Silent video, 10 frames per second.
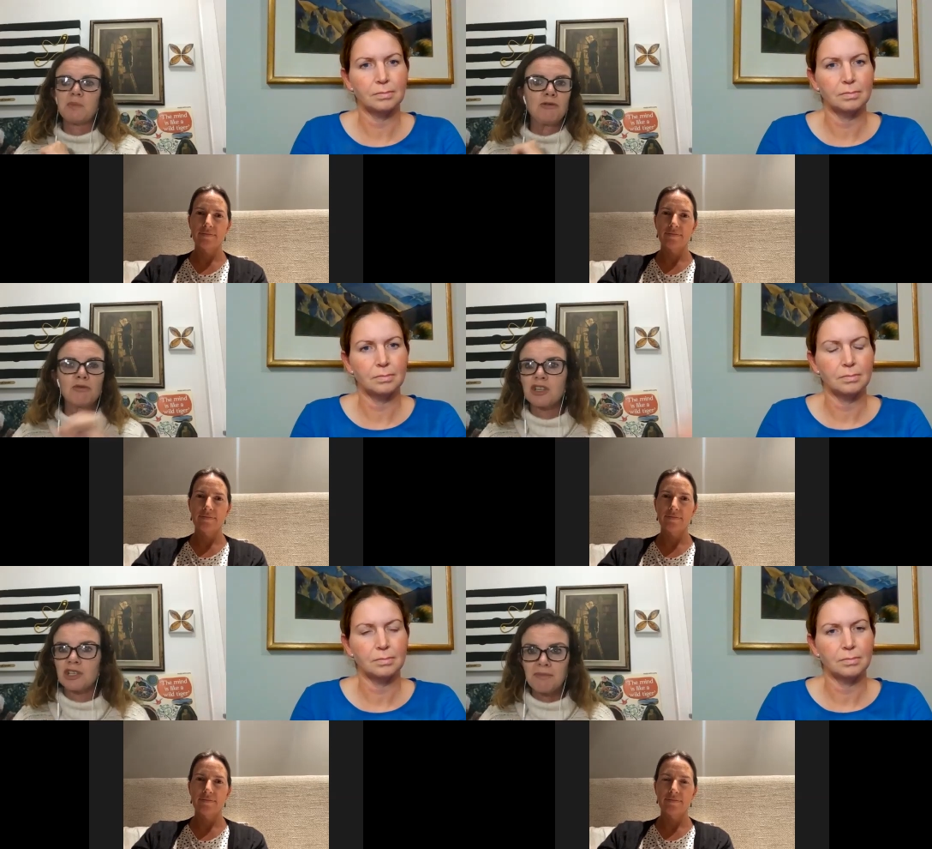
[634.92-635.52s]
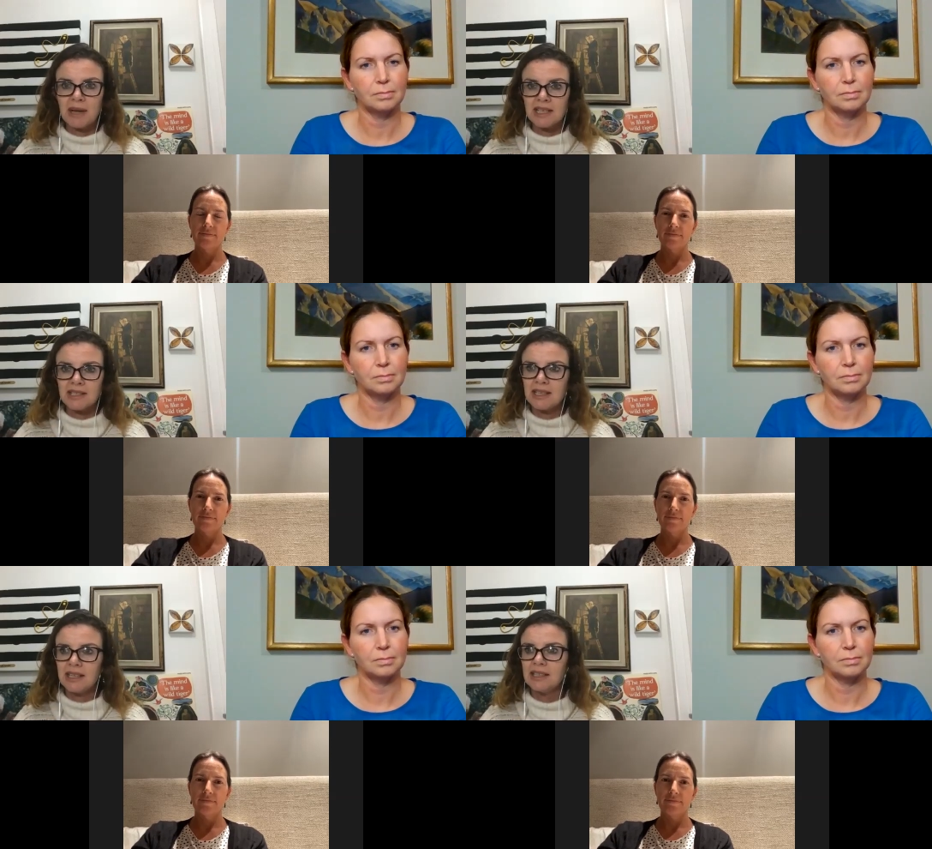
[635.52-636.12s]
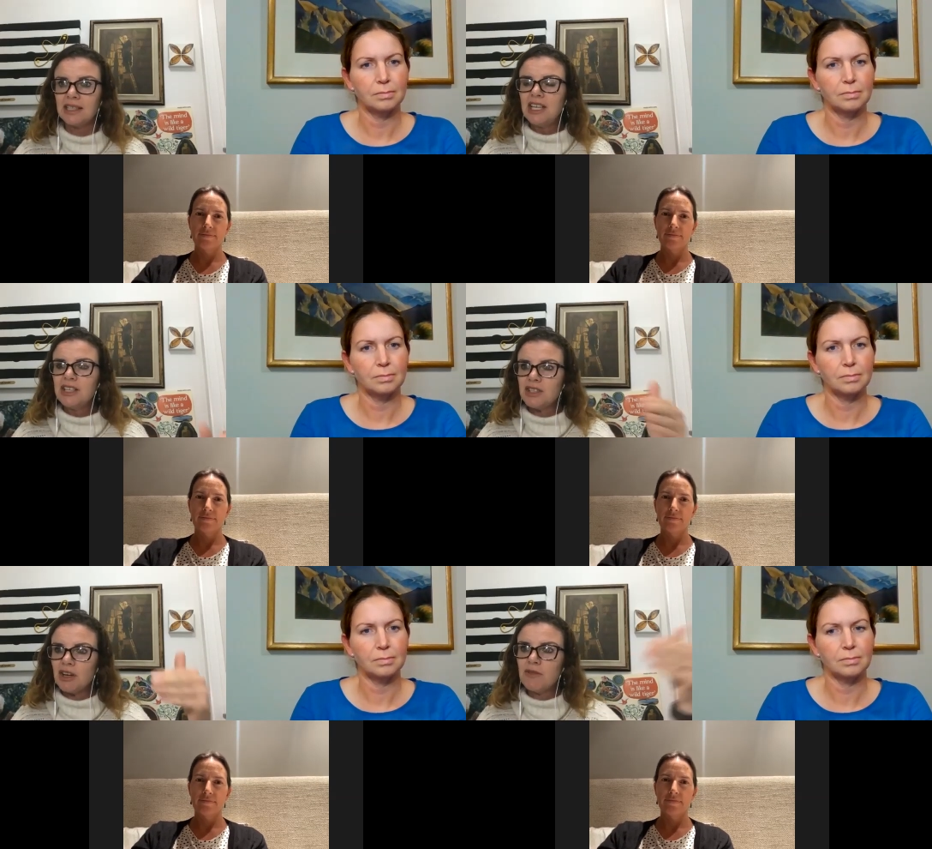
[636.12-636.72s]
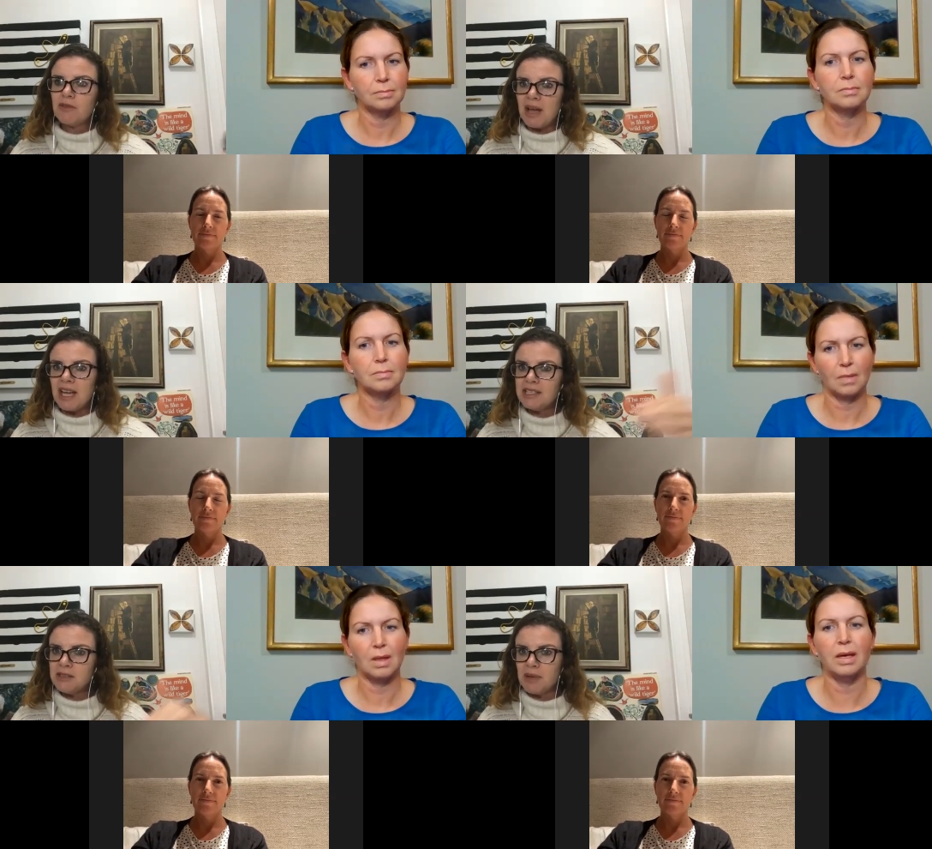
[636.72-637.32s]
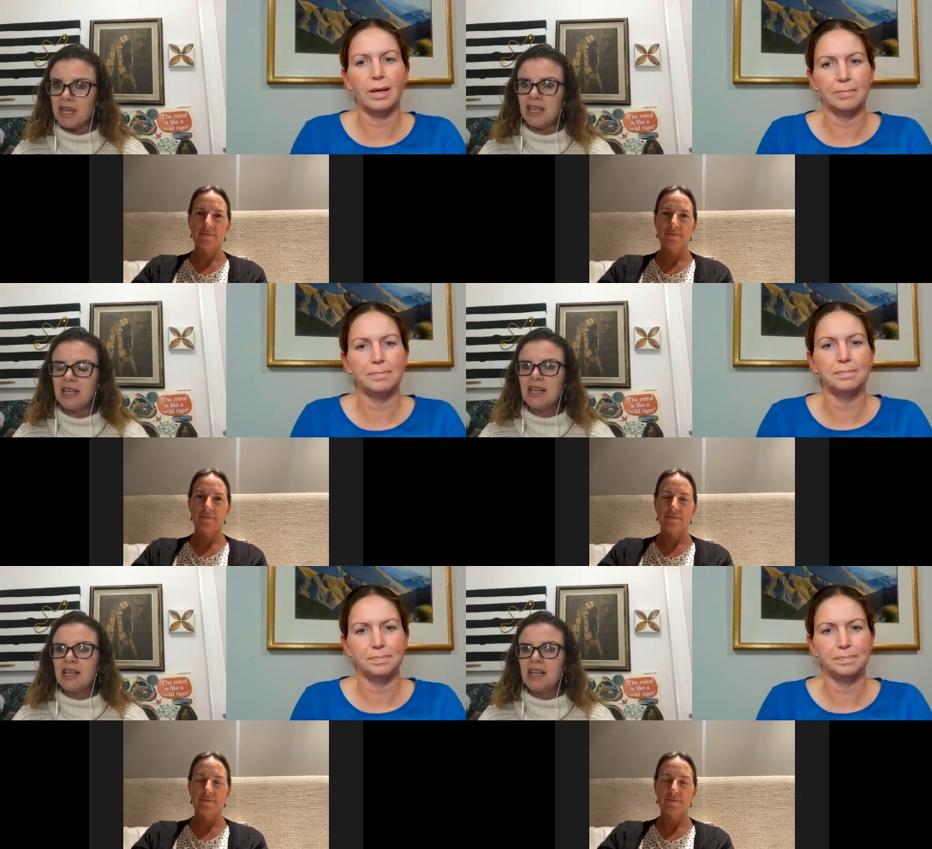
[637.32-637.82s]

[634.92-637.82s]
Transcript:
Speaker 1: been rushing past it to go from A to B. Yeah.